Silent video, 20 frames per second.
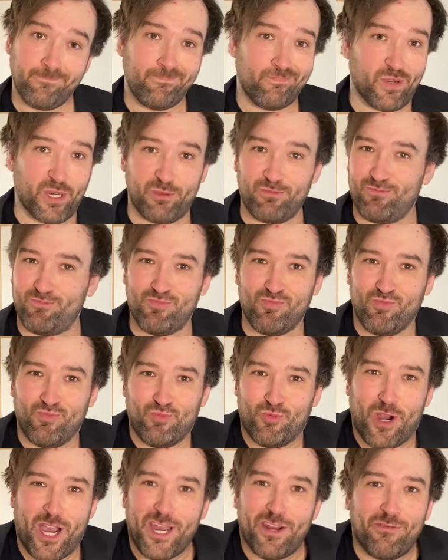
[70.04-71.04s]
But
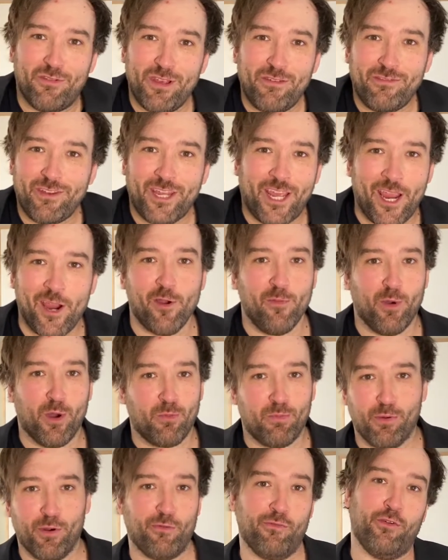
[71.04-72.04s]
why do we even care
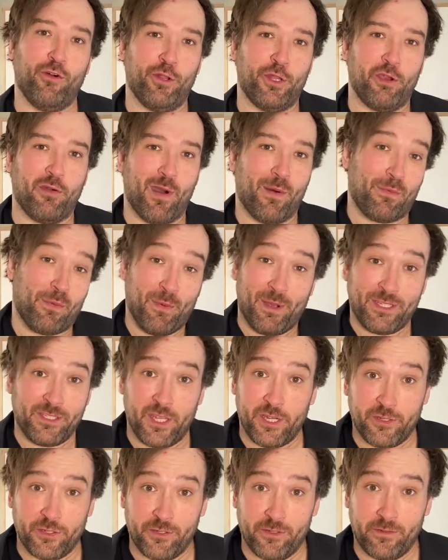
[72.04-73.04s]
about portfolio
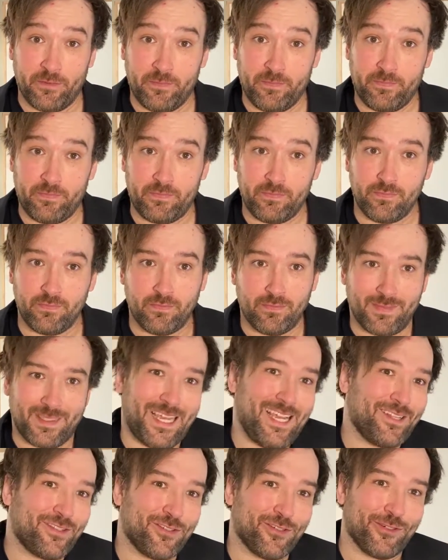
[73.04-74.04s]
optimization?
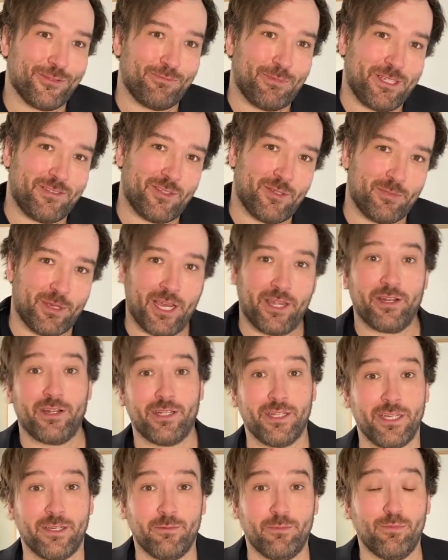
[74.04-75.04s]
The answer may seem kind of
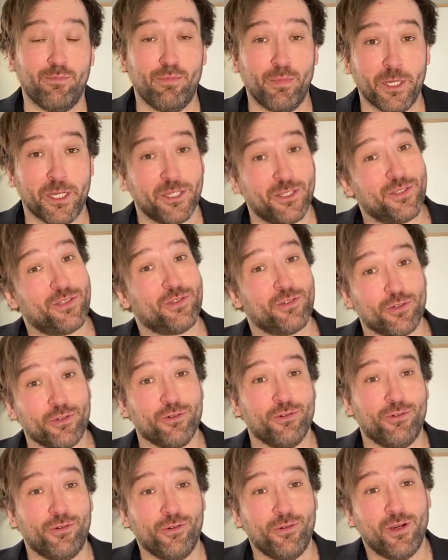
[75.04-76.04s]
glib, but it's
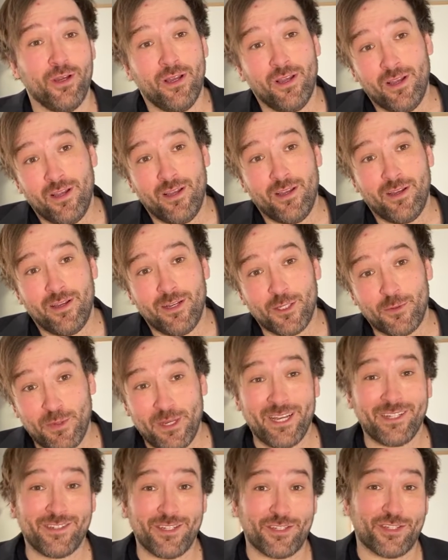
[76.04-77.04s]
true. It's
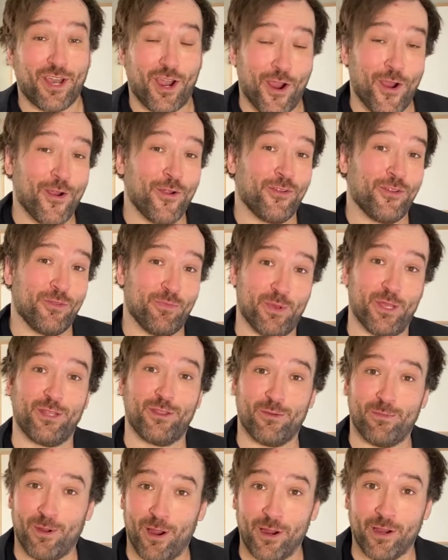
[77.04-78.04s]
because it's hard to beat
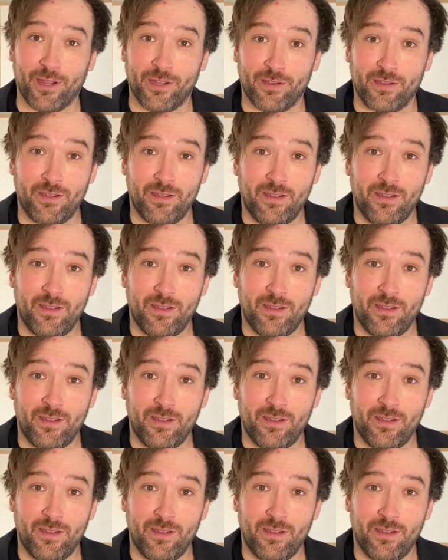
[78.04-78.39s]
the market.